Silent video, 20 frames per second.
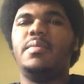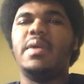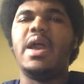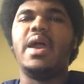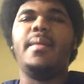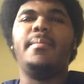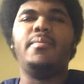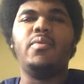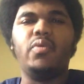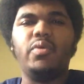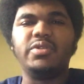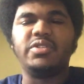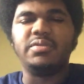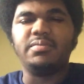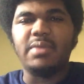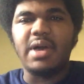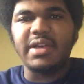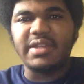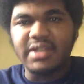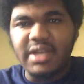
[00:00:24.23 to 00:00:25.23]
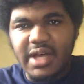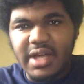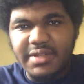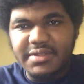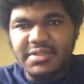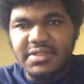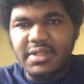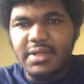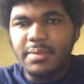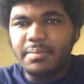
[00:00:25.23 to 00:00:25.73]
Add more to my
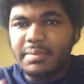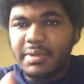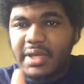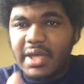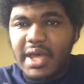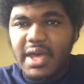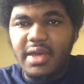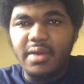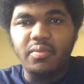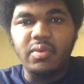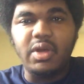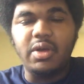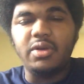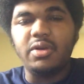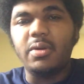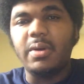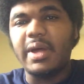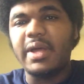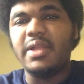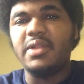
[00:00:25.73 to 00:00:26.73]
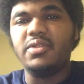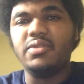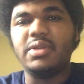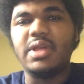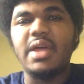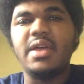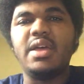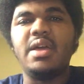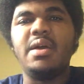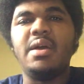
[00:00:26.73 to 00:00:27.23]
content, but hey, we're gonna go right here and do
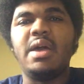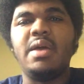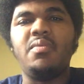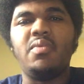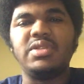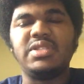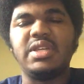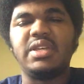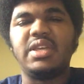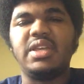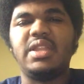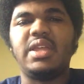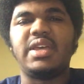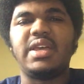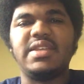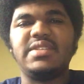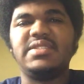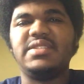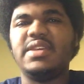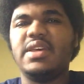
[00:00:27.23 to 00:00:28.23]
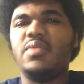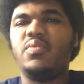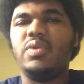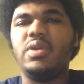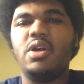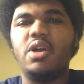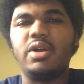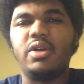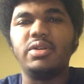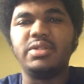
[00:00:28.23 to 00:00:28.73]
that. And once again, like I said,
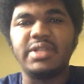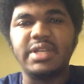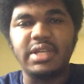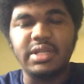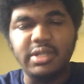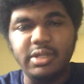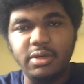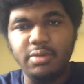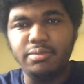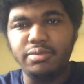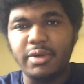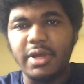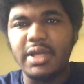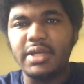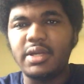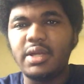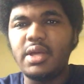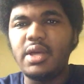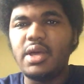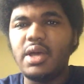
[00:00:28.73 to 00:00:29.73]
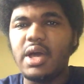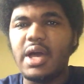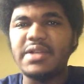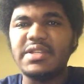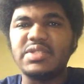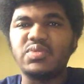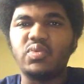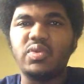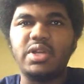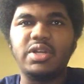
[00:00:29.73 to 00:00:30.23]
we are gonna take a little break. I
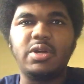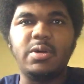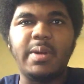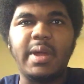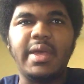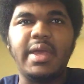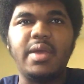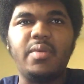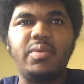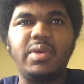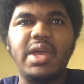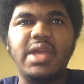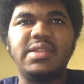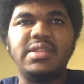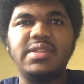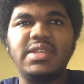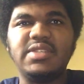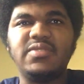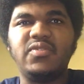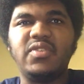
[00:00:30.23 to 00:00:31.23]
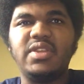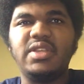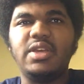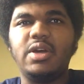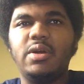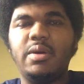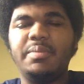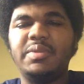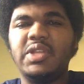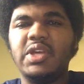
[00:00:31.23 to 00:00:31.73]
just want to go right here and react to this
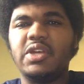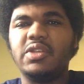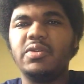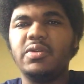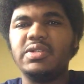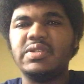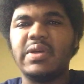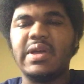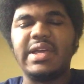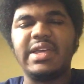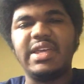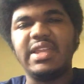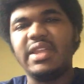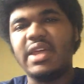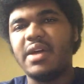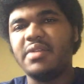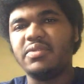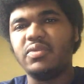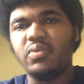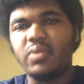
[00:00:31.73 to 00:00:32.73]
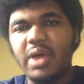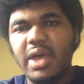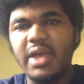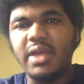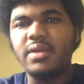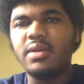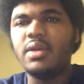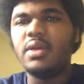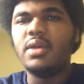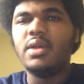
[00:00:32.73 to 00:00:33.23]
video in particular so I can get it out of the way.